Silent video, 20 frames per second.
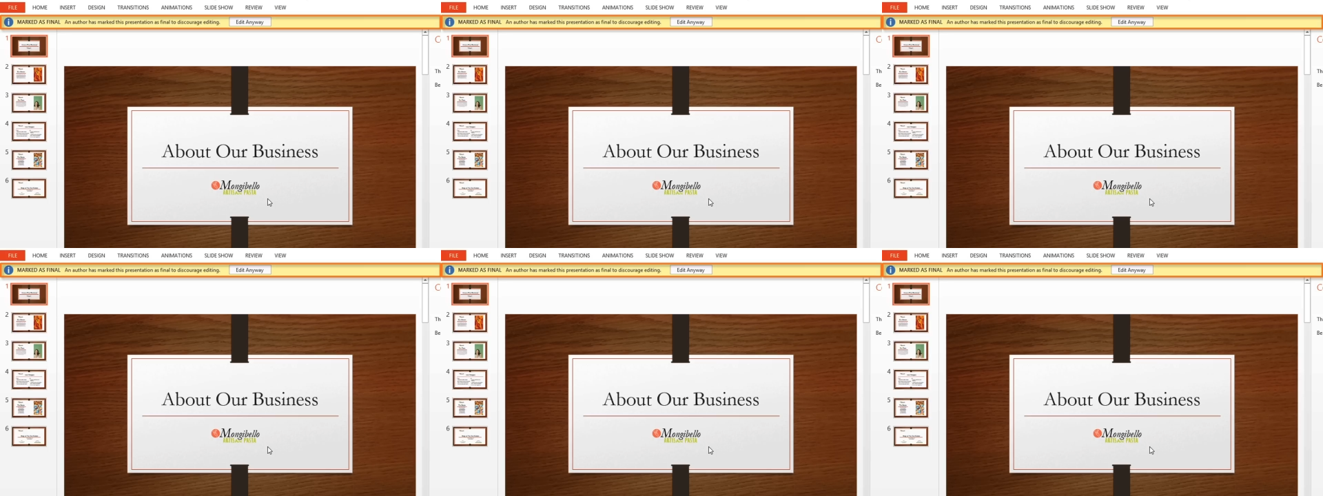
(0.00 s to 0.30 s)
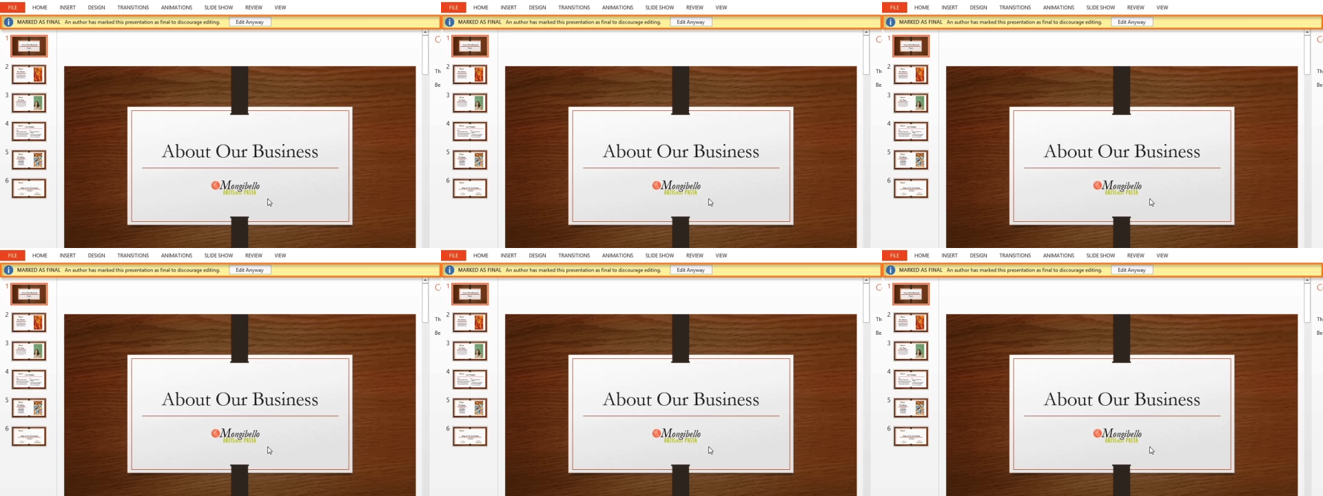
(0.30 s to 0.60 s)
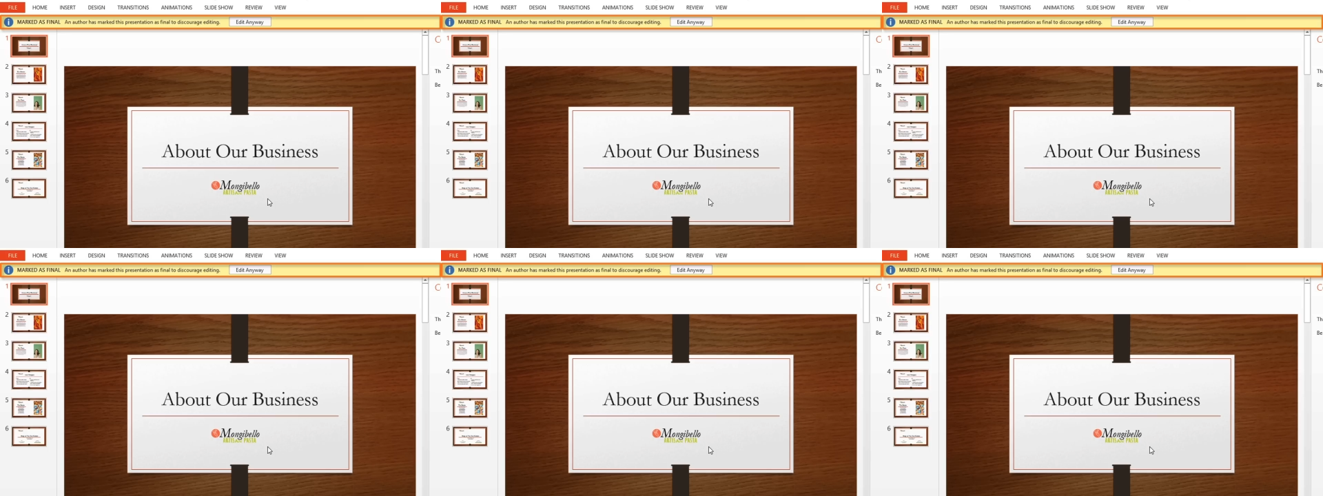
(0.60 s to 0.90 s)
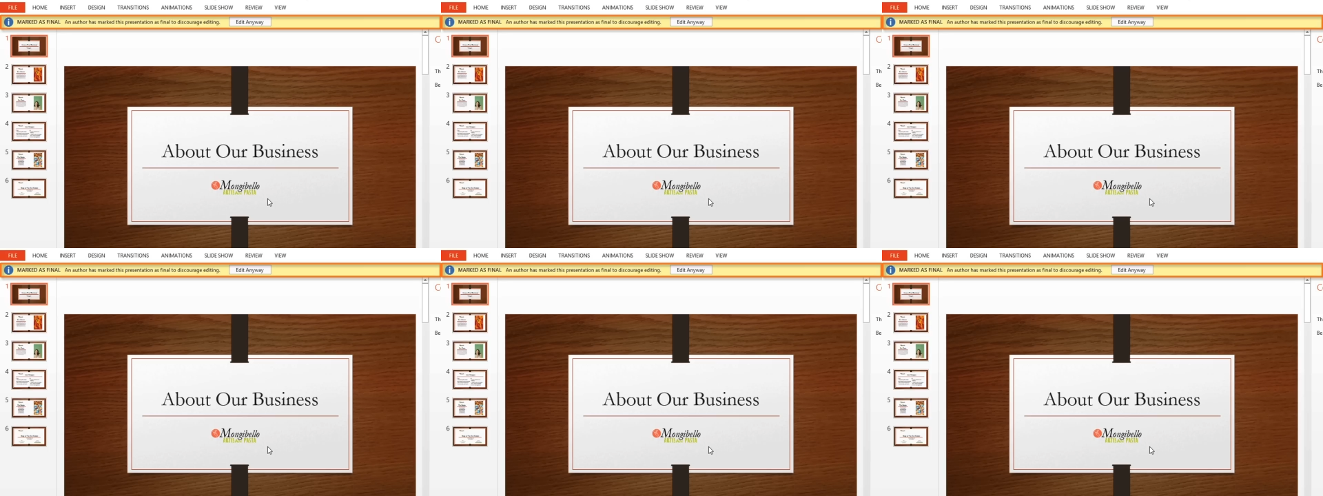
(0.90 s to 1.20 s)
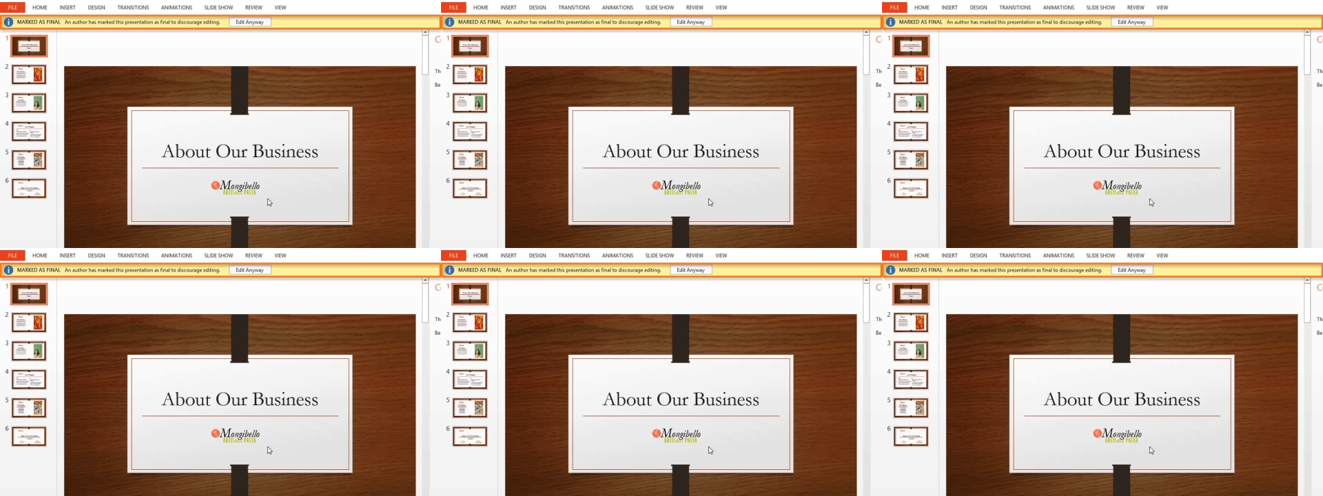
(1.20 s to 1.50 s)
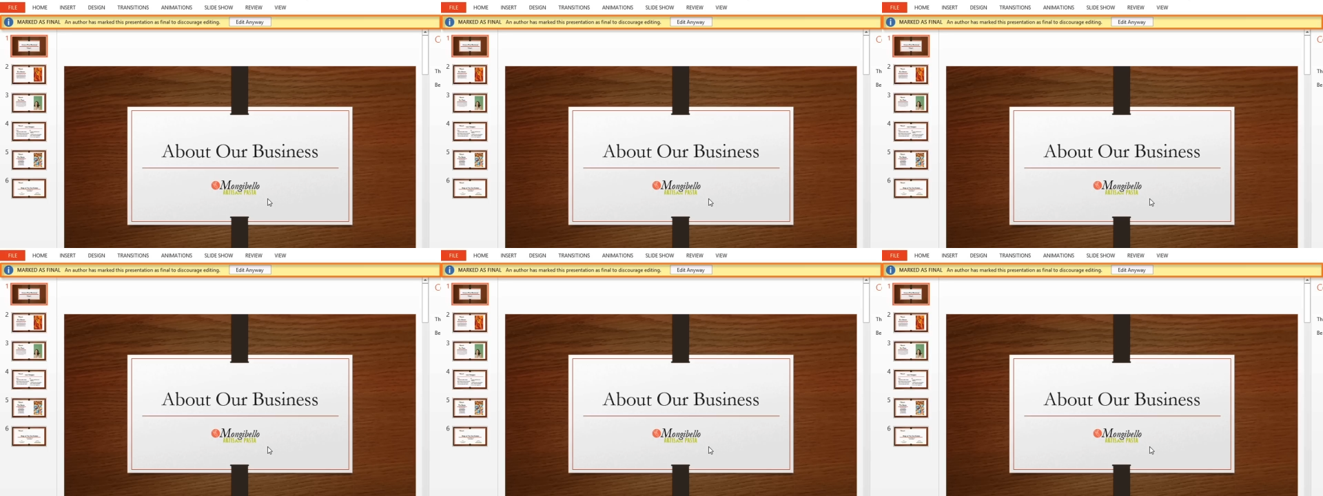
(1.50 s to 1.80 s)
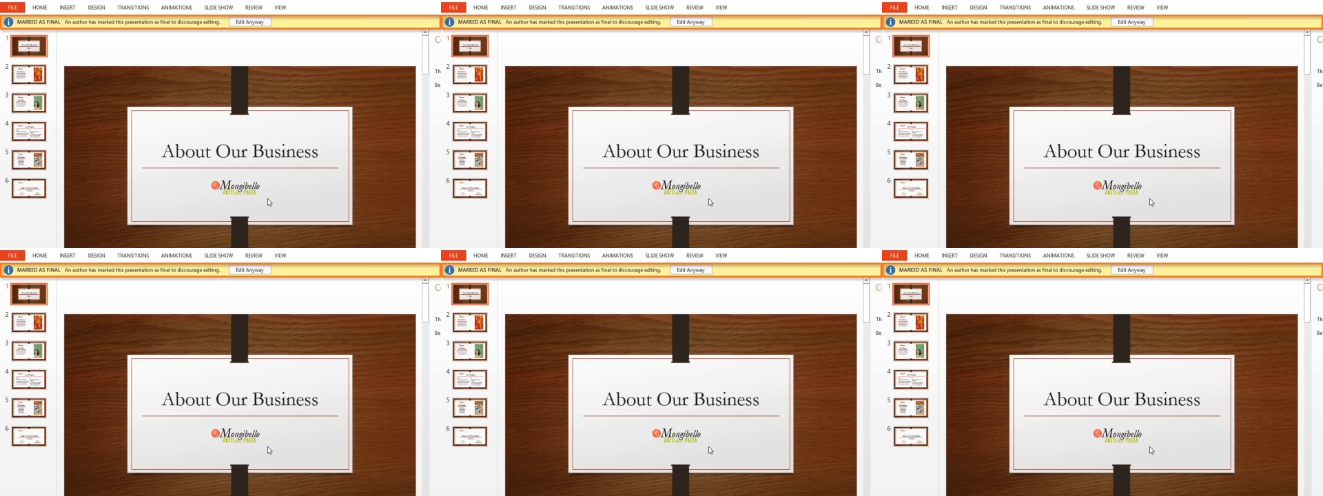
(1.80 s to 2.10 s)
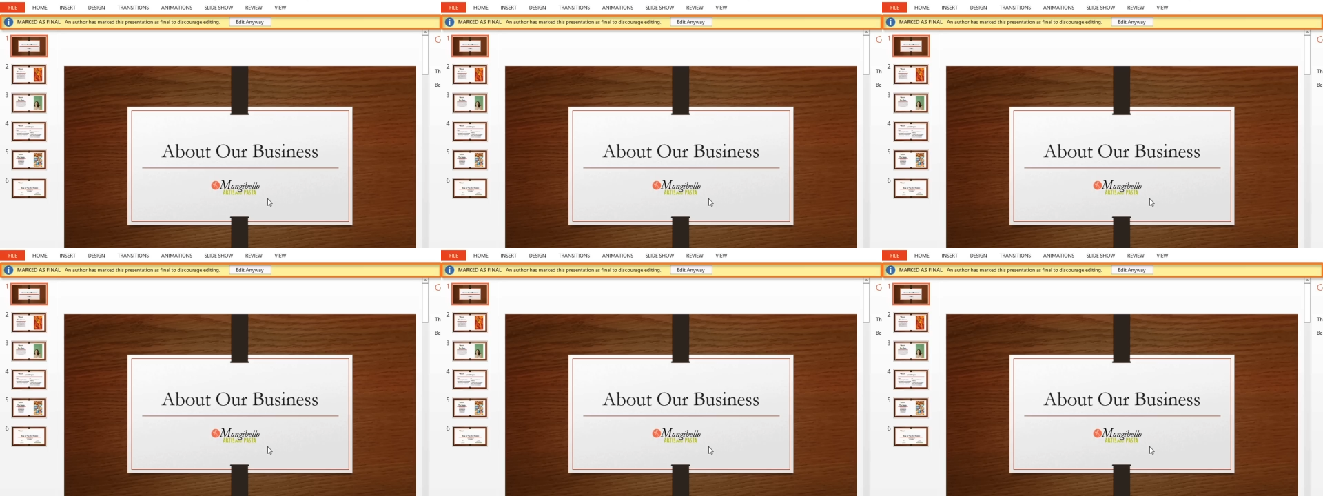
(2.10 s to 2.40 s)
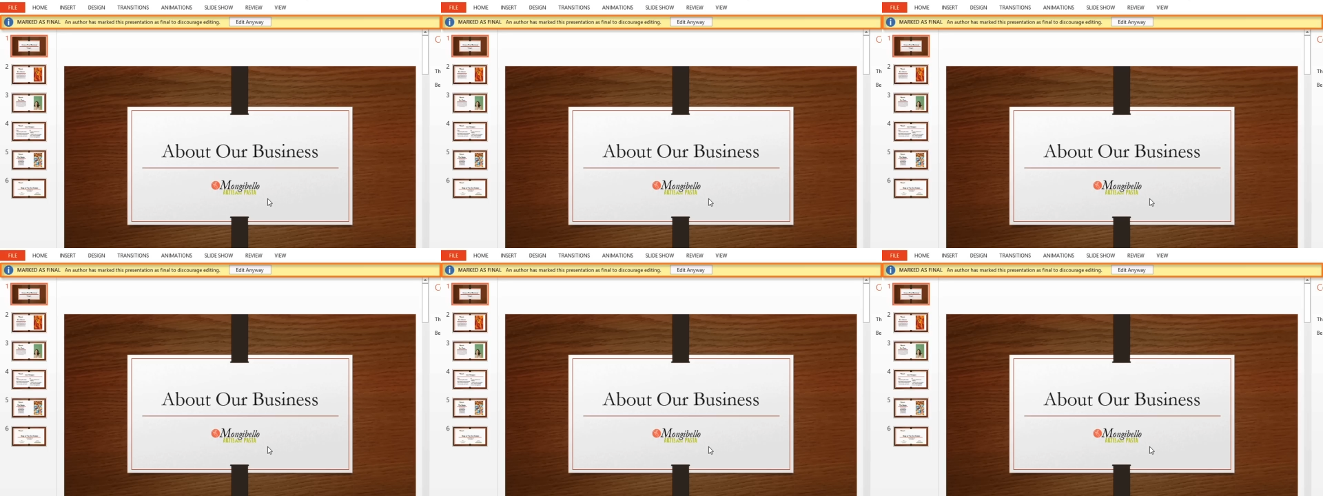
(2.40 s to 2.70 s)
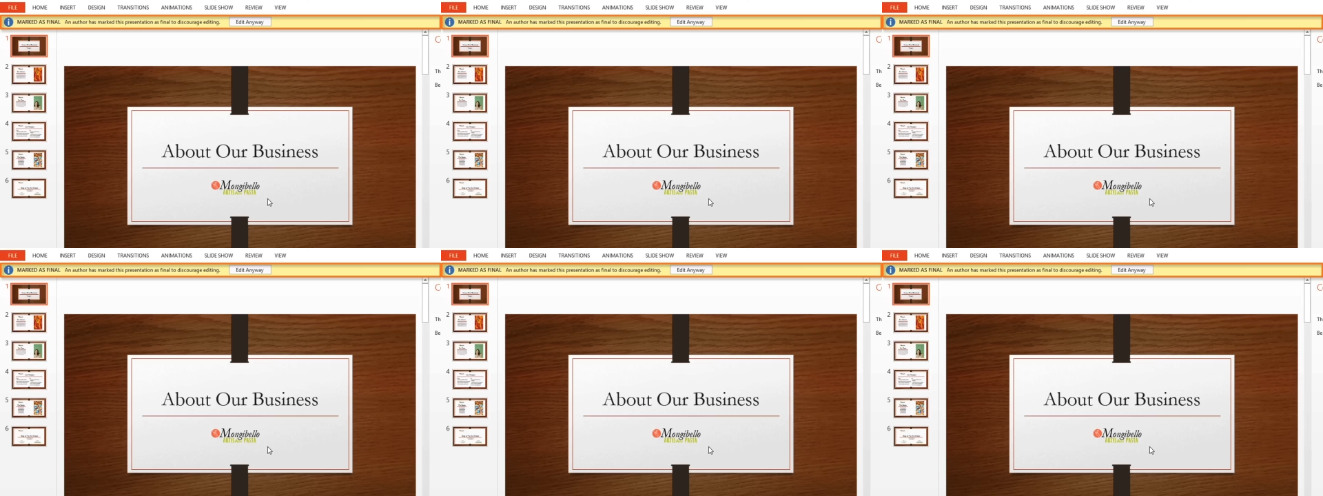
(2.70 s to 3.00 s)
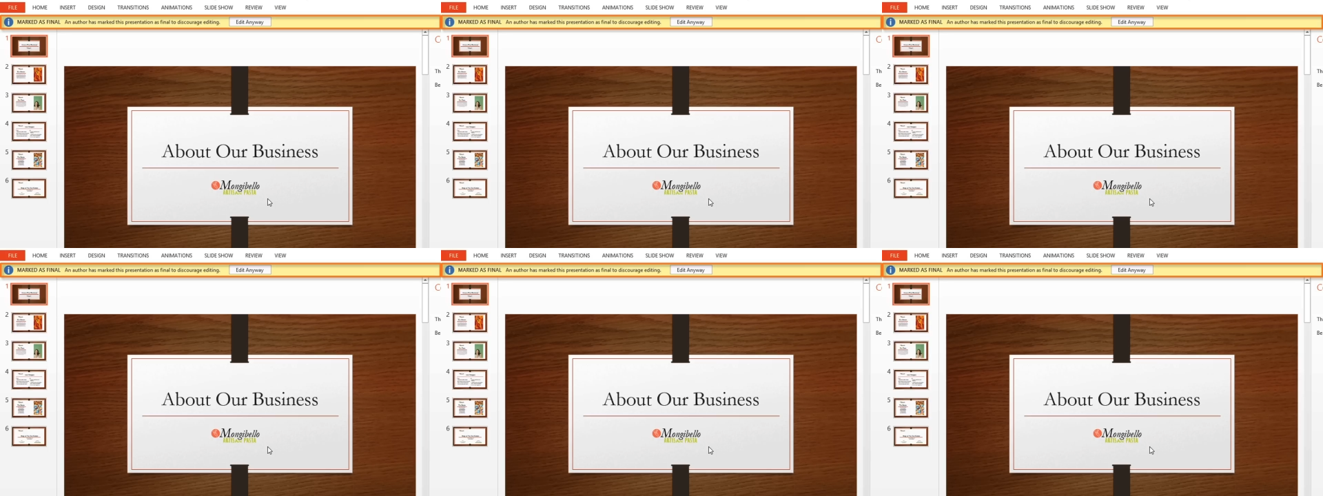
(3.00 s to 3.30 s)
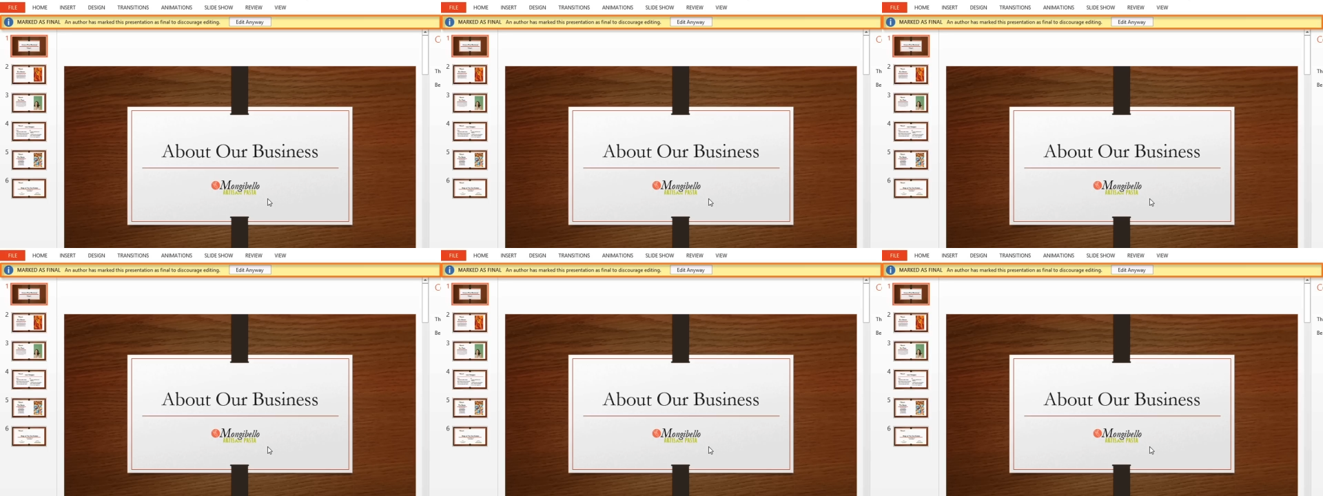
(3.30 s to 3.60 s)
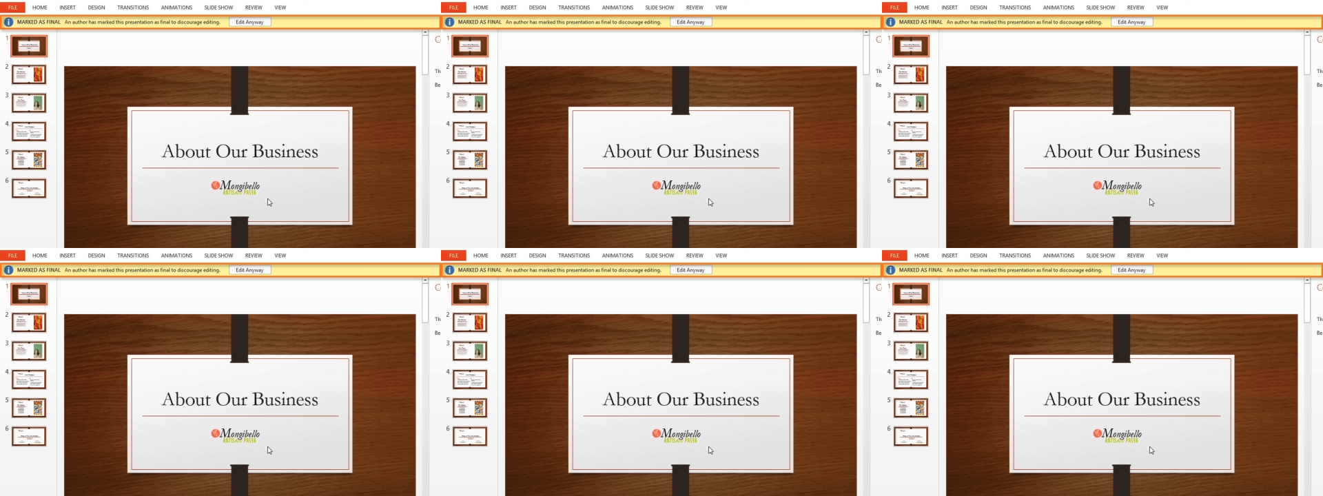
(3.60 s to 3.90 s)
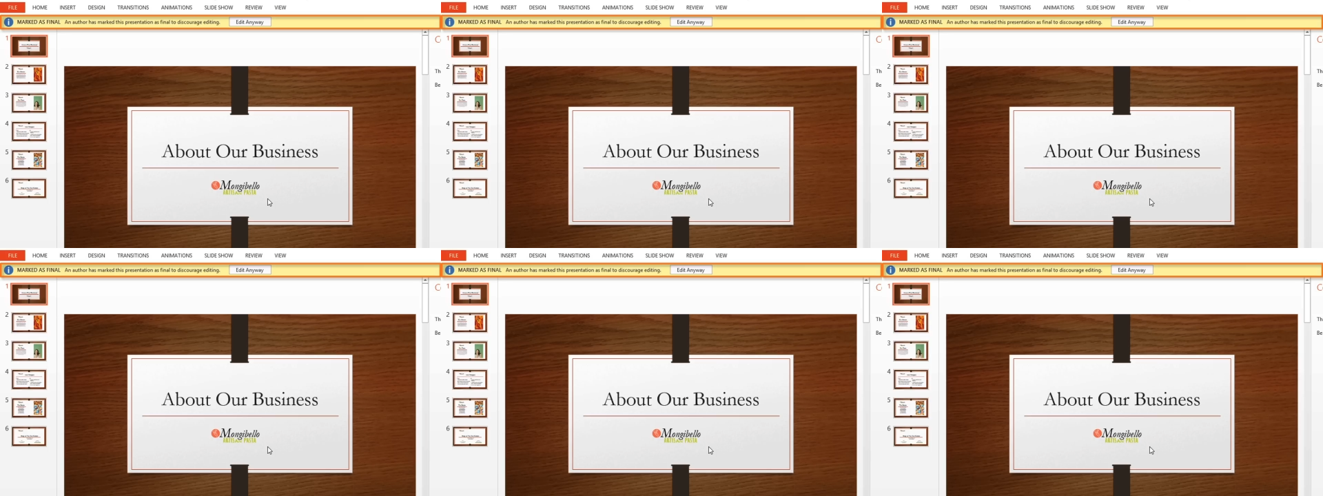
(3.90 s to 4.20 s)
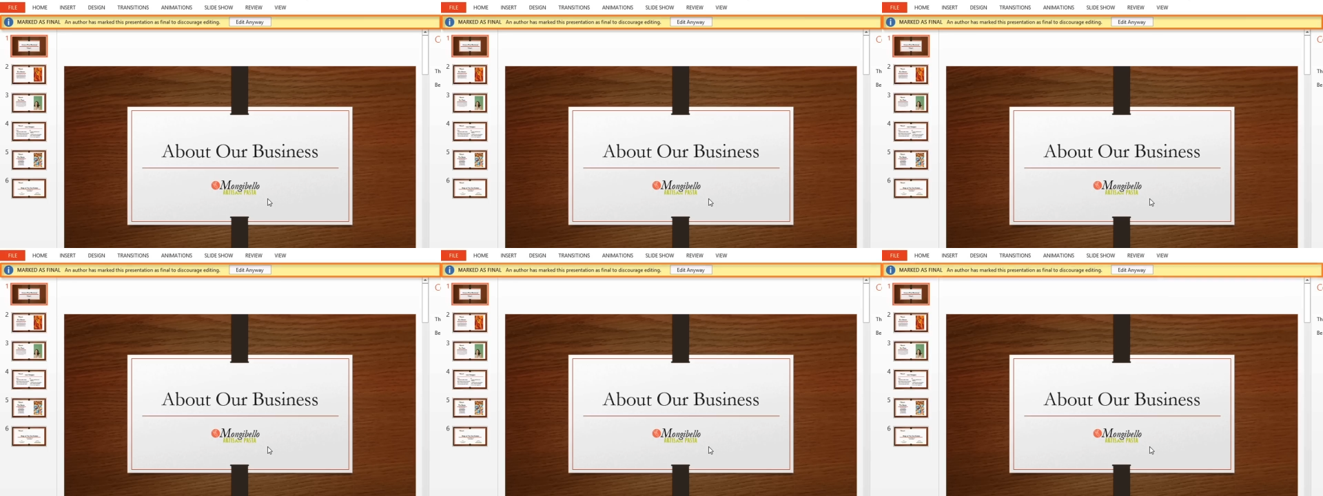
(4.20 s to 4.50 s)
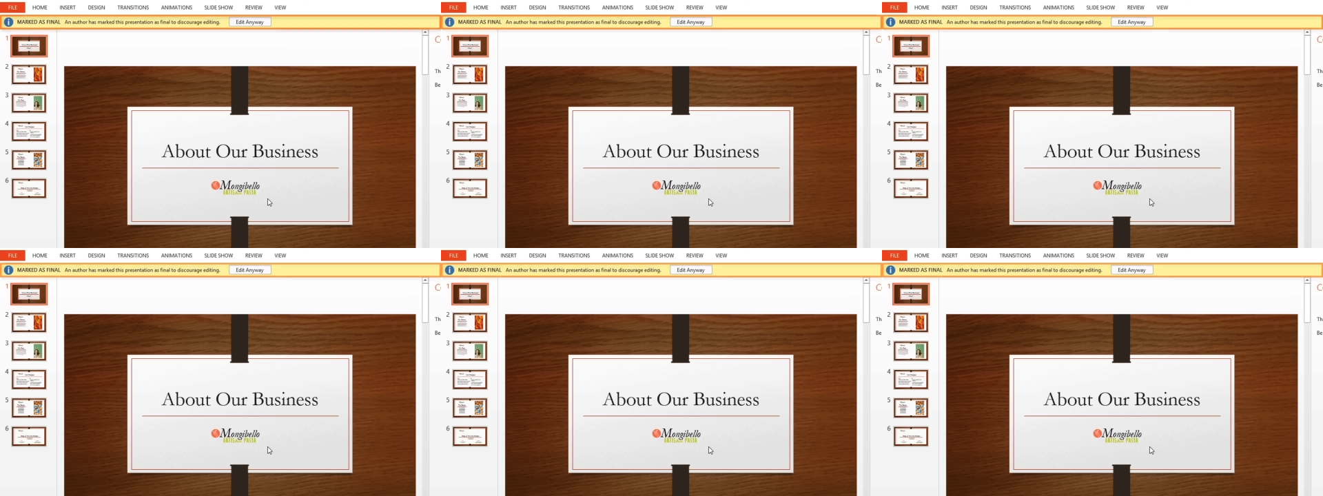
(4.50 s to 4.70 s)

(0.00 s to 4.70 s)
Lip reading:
Nobody's mouth can be seen.